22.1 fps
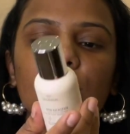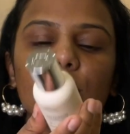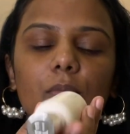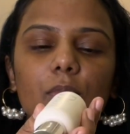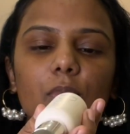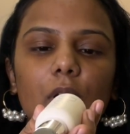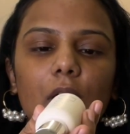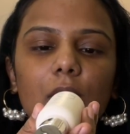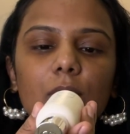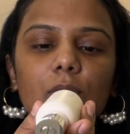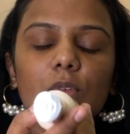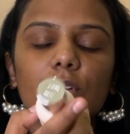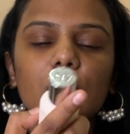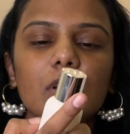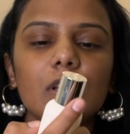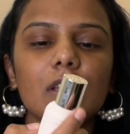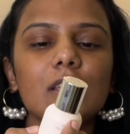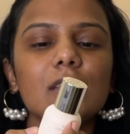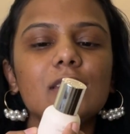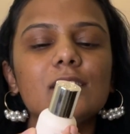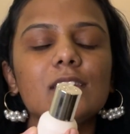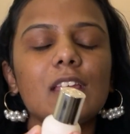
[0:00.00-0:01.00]
Primer.
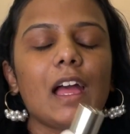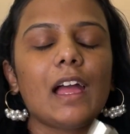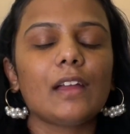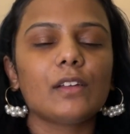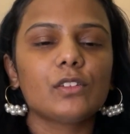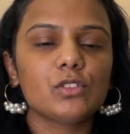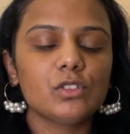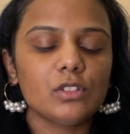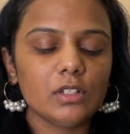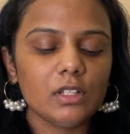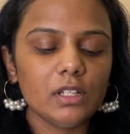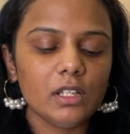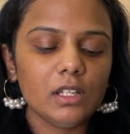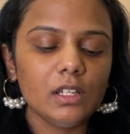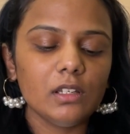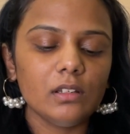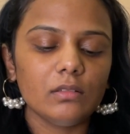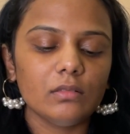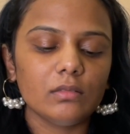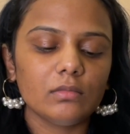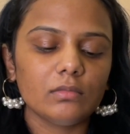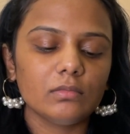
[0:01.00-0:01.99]
It's actually
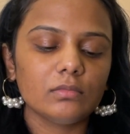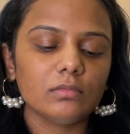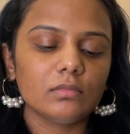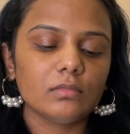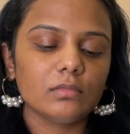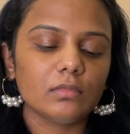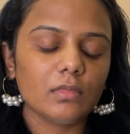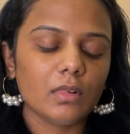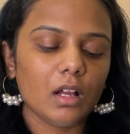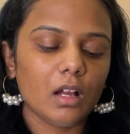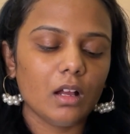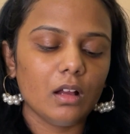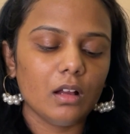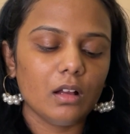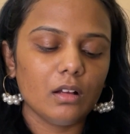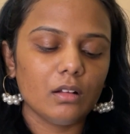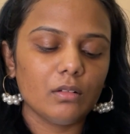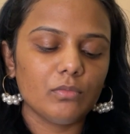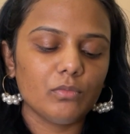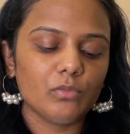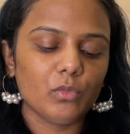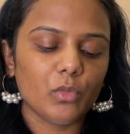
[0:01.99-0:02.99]

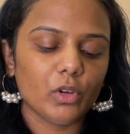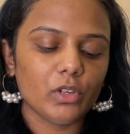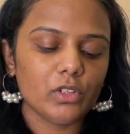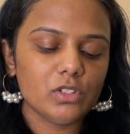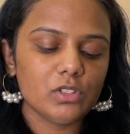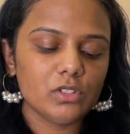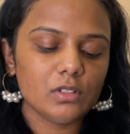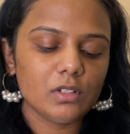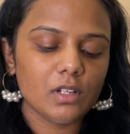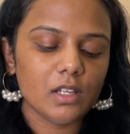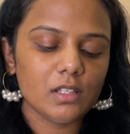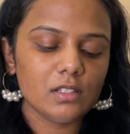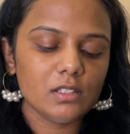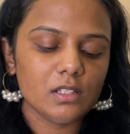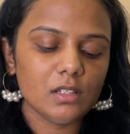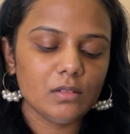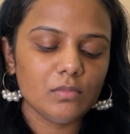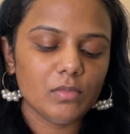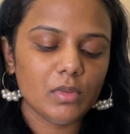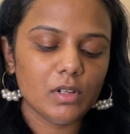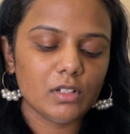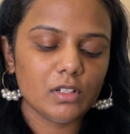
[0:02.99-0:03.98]

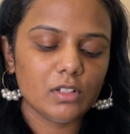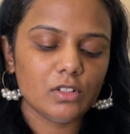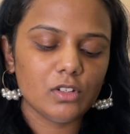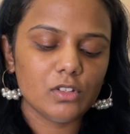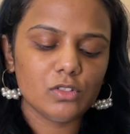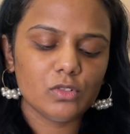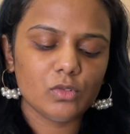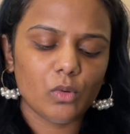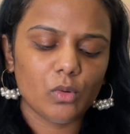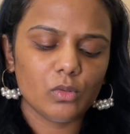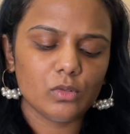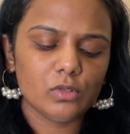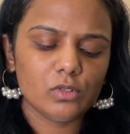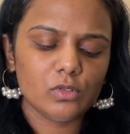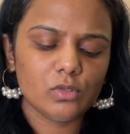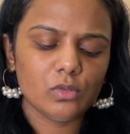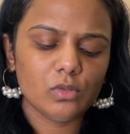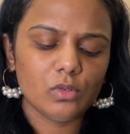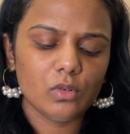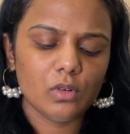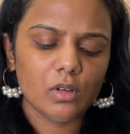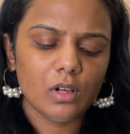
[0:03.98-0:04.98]
moisturizing, but it is
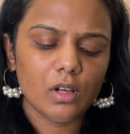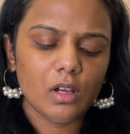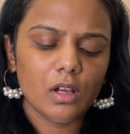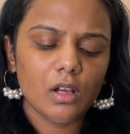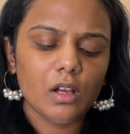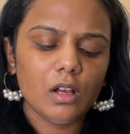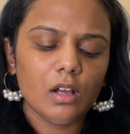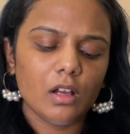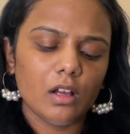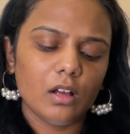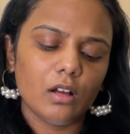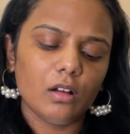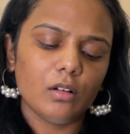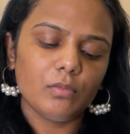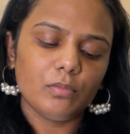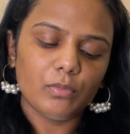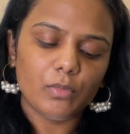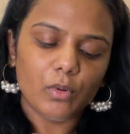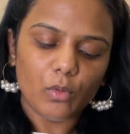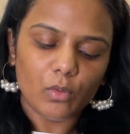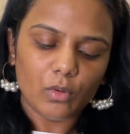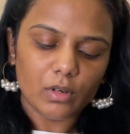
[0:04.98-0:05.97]
also
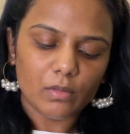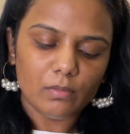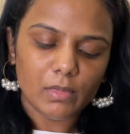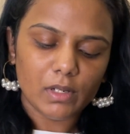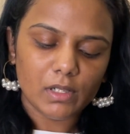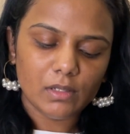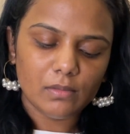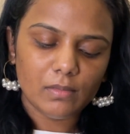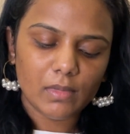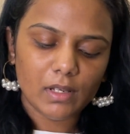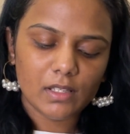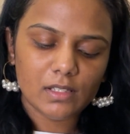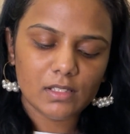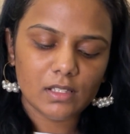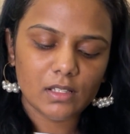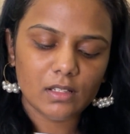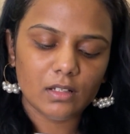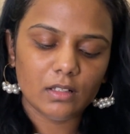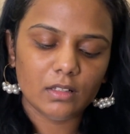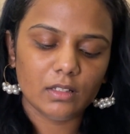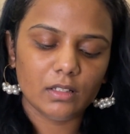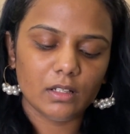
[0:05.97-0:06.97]
pore minimizing
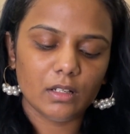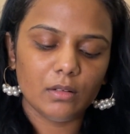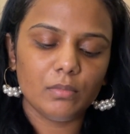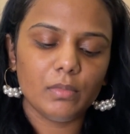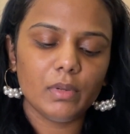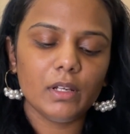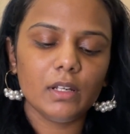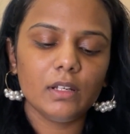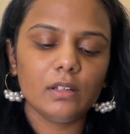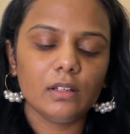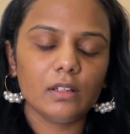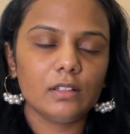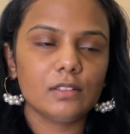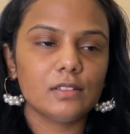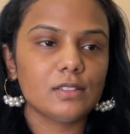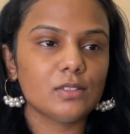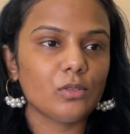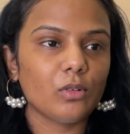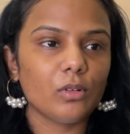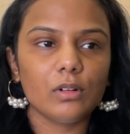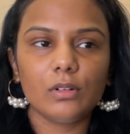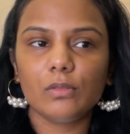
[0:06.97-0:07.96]
a little bit. It's
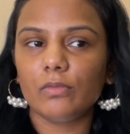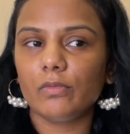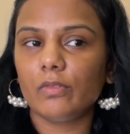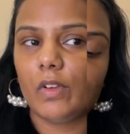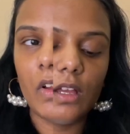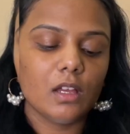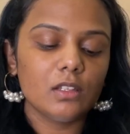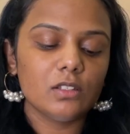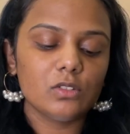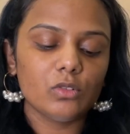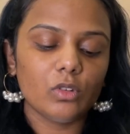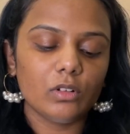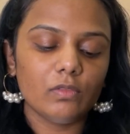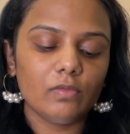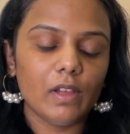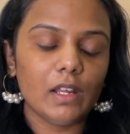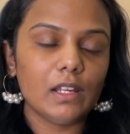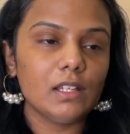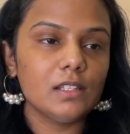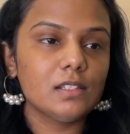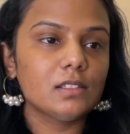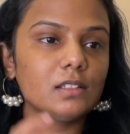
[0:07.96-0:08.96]
not
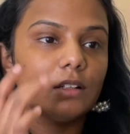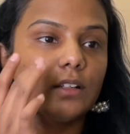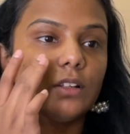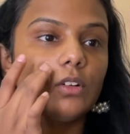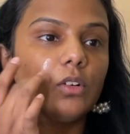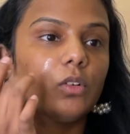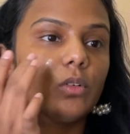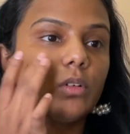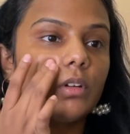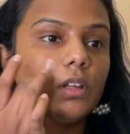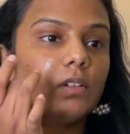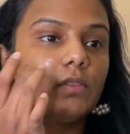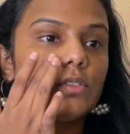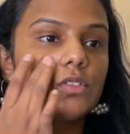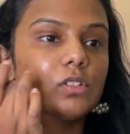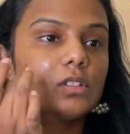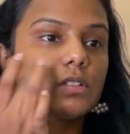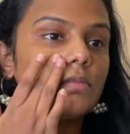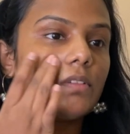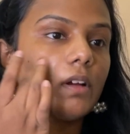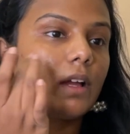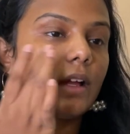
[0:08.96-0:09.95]
very silicone-y, which
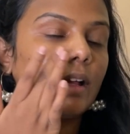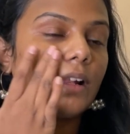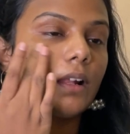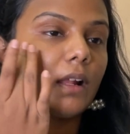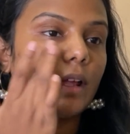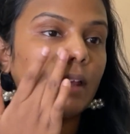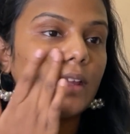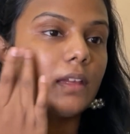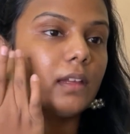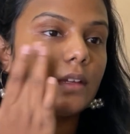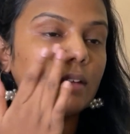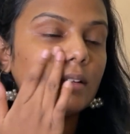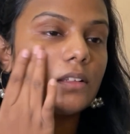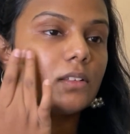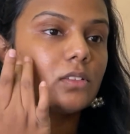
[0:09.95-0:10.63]
is why I like it.